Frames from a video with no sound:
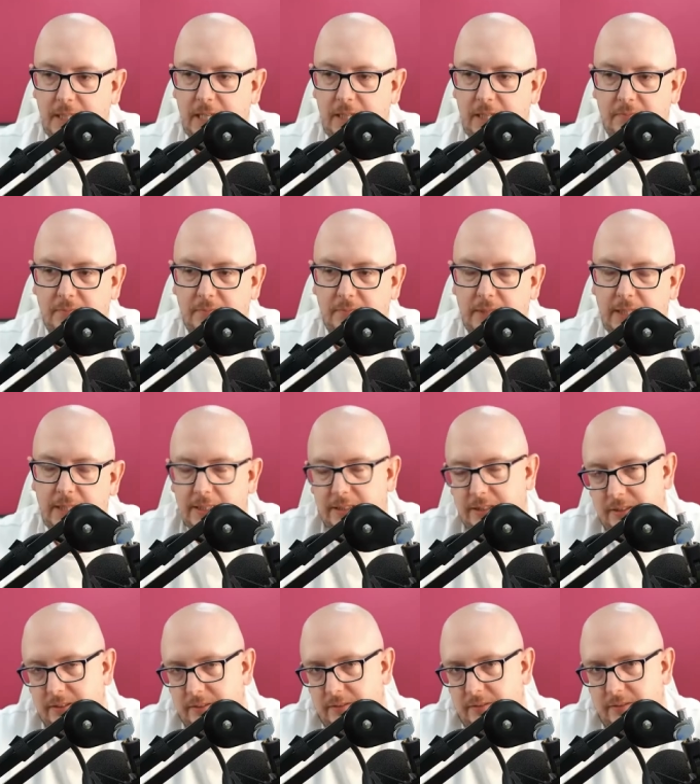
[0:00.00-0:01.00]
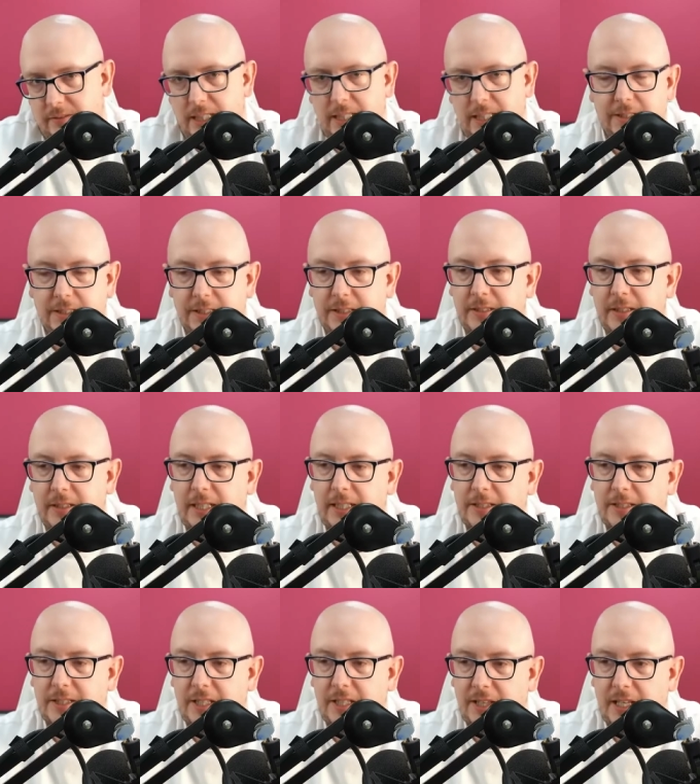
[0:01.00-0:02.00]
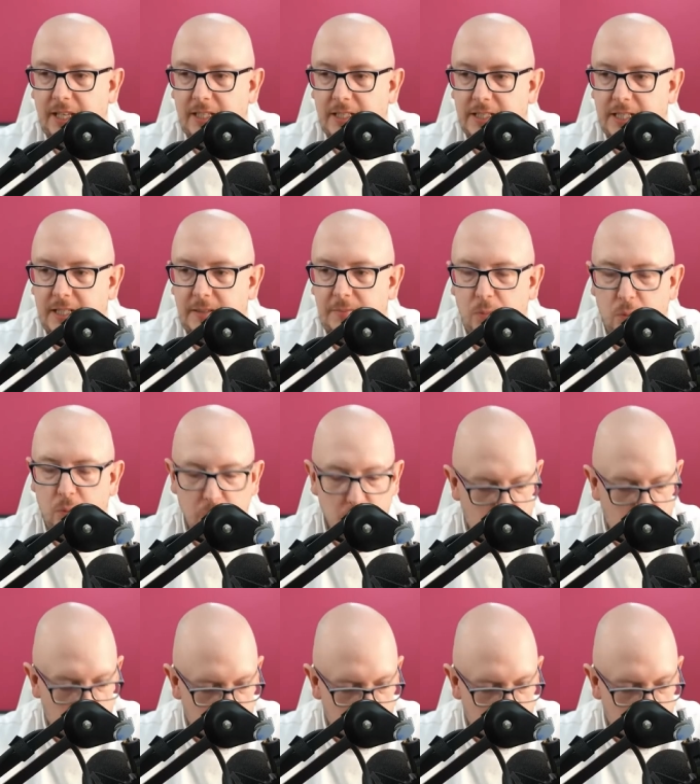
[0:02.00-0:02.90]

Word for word: Yeah, it's yeah. it's it's the thing, isn't it? We're all